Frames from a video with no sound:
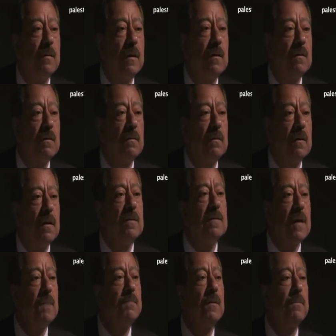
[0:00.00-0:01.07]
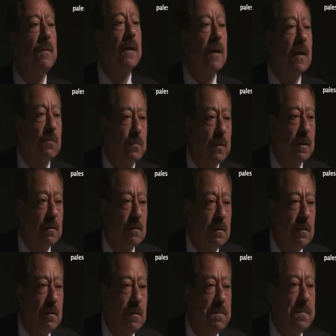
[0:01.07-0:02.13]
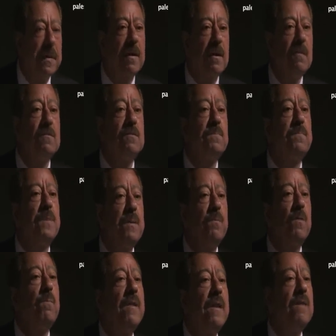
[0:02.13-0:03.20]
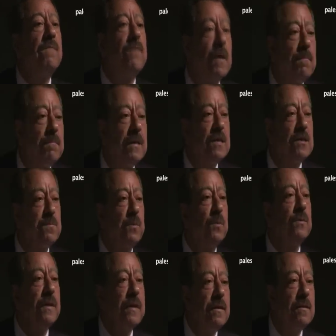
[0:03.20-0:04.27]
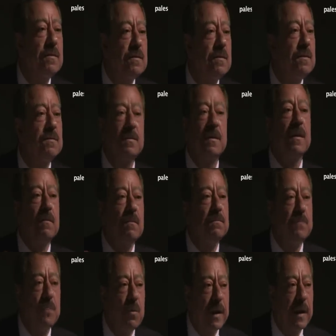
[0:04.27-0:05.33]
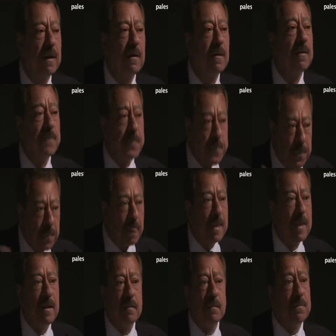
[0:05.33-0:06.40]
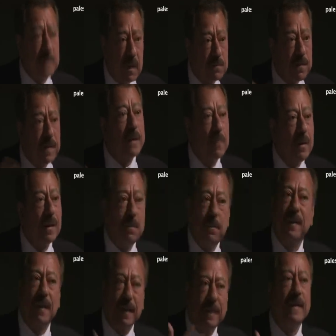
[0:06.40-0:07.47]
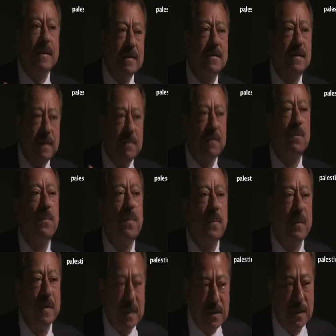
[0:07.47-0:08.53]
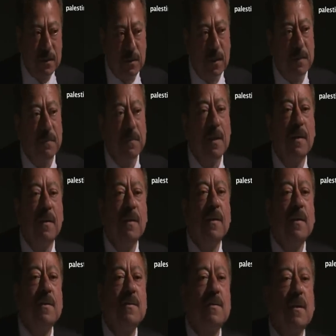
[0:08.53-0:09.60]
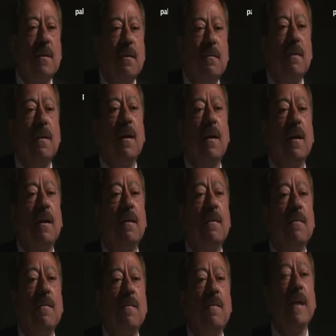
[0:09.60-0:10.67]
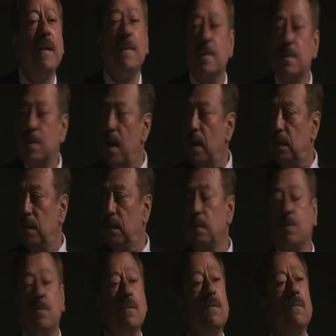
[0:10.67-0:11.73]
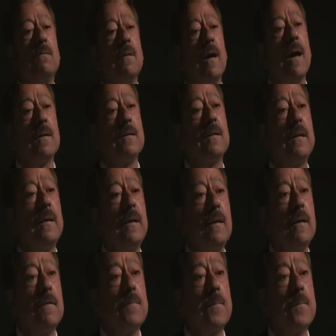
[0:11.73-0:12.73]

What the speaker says: one is Abdel Bari Atwan. Because people believe him, he's spontaneous, he's talking not very well, but at least people listen to him. So they decided to actually